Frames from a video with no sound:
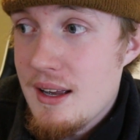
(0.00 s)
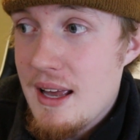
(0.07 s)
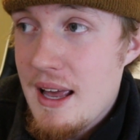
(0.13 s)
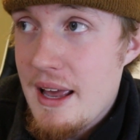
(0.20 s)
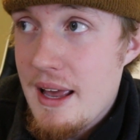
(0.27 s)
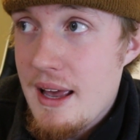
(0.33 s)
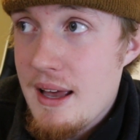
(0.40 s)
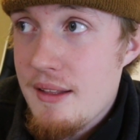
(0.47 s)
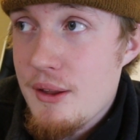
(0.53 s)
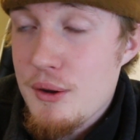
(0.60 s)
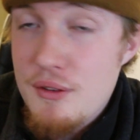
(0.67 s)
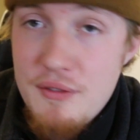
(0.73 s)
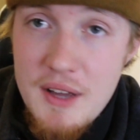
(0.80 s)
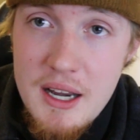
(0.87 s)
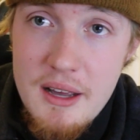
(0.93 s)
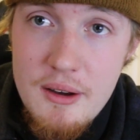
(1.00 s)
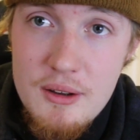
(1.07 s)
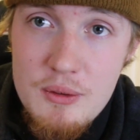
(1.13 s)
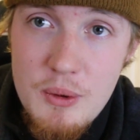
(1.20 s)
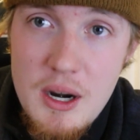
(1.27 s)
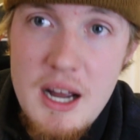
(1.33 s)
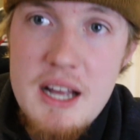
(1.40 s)
And those
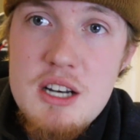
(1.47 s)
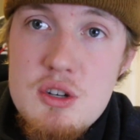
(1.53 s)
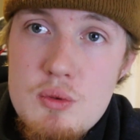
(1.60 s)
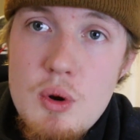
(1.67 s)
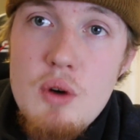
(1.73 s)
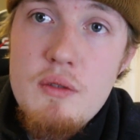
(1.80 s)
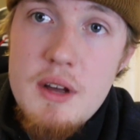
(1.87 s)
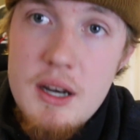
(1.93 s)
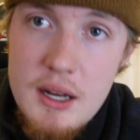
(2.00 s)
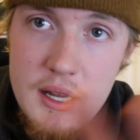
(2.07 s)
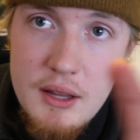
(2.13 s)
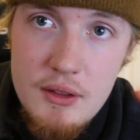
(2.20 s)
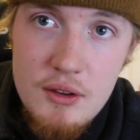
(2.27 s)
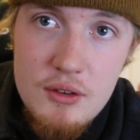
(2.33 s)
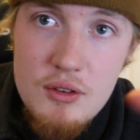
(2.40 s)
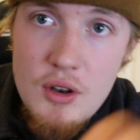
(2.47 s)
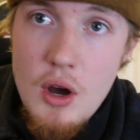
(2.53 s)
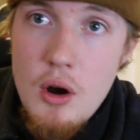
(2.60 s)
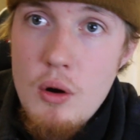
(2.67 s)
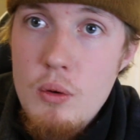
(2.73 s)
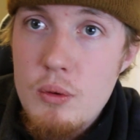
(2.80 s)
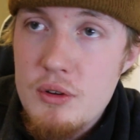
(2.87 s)
videos where I drove it in the
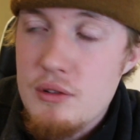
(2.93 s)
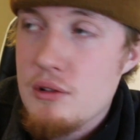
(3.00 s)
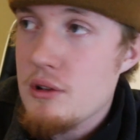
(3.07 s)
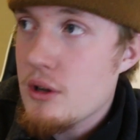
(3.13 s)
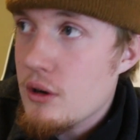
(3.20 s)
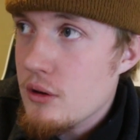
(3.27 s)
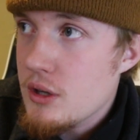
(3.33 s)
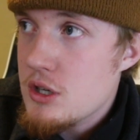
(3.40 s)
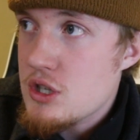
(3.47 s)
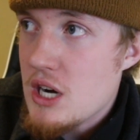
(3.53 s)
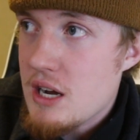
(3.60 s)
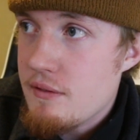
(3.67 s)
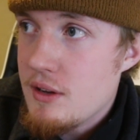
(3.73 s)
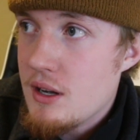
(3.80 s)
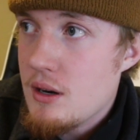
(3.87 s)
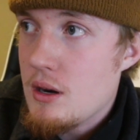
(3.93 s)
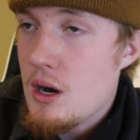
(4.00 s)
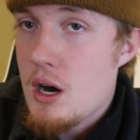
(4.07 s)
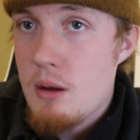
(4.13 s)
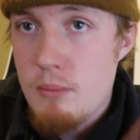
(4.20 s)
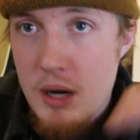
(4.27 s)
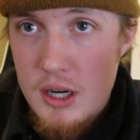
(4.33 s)
snow was literally driving
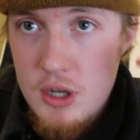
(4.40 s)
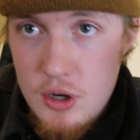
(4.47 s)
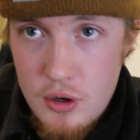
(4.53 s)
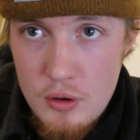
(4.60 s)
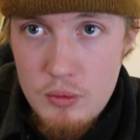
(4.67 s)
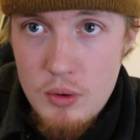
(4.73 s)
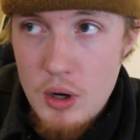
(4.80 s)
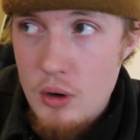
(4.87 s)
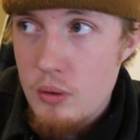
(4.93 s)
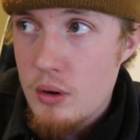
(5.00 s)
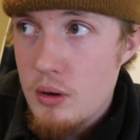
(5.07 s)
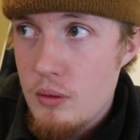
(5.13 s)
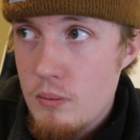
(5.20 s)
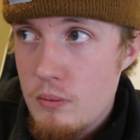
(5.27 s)
on my dirt road.